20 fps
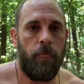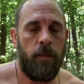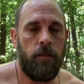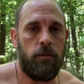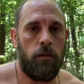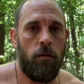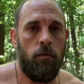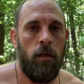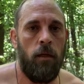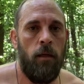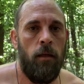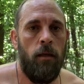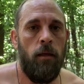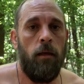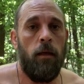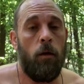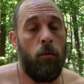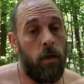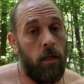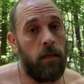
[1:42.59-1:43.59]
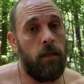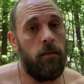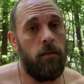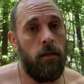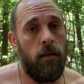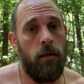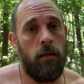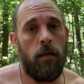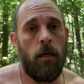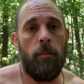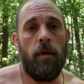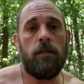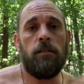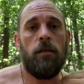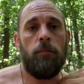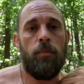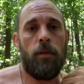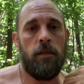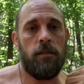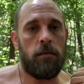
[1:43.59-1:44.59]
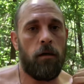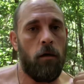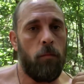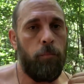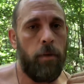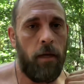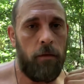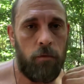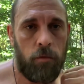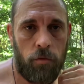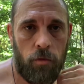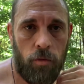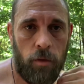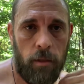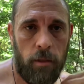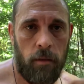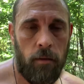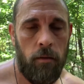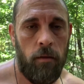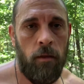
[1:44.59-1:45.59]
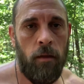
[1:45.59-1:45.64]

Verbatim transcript: So, and when I get done, I'm actually at a place called Panther Creek.